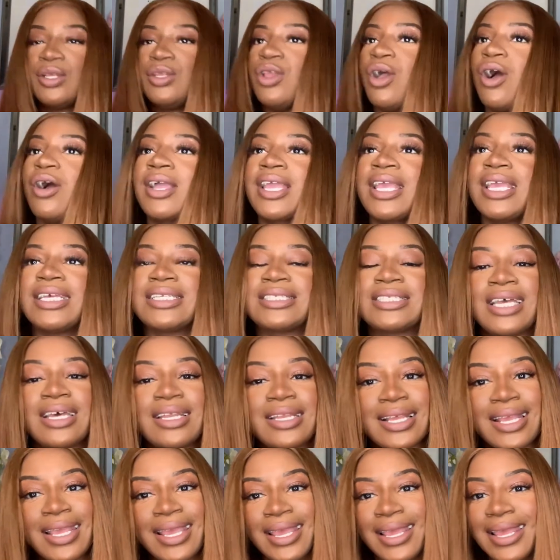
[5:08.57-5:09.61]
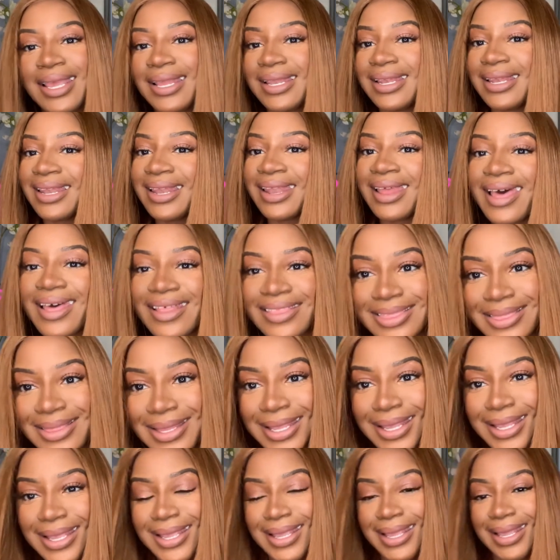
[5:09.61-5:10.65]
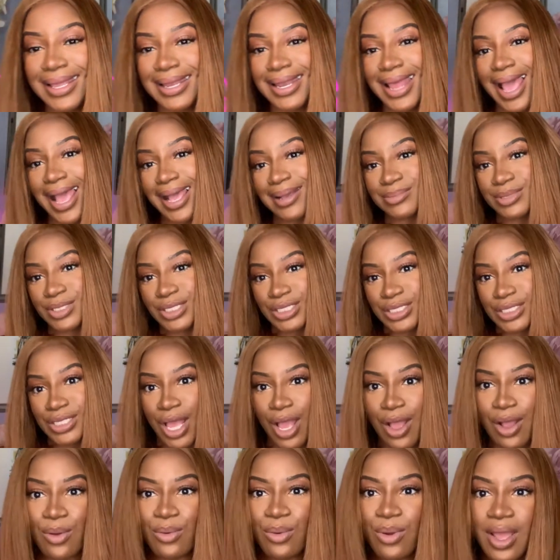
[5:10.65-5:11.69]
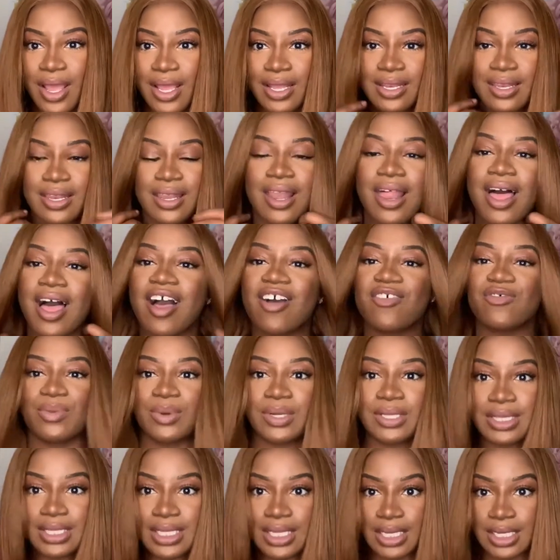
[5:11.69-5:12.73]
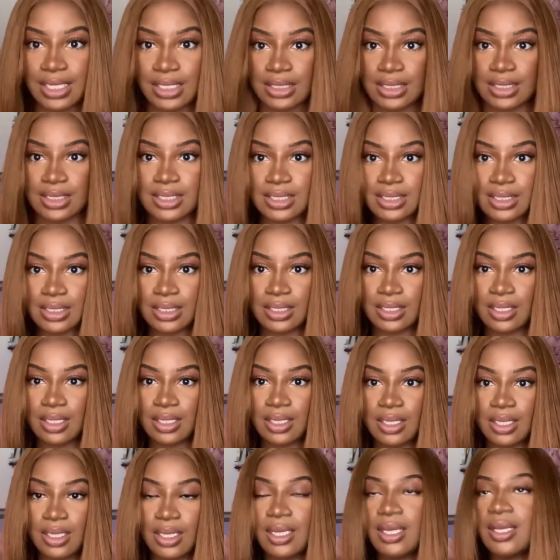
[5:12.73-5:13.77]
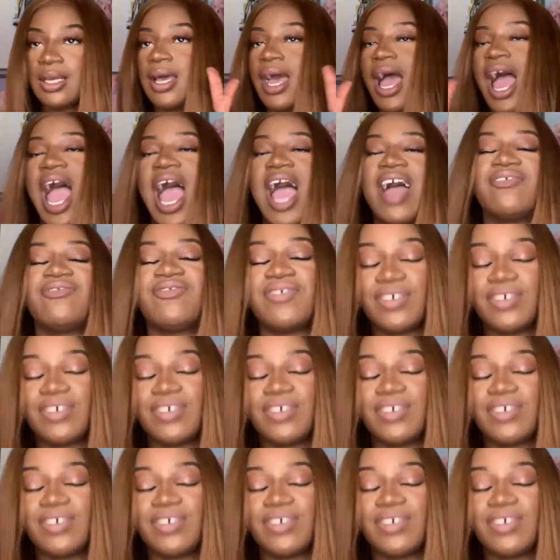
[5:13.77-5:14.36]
Y'all can't tell the kid nothing. I'm so in love with this. I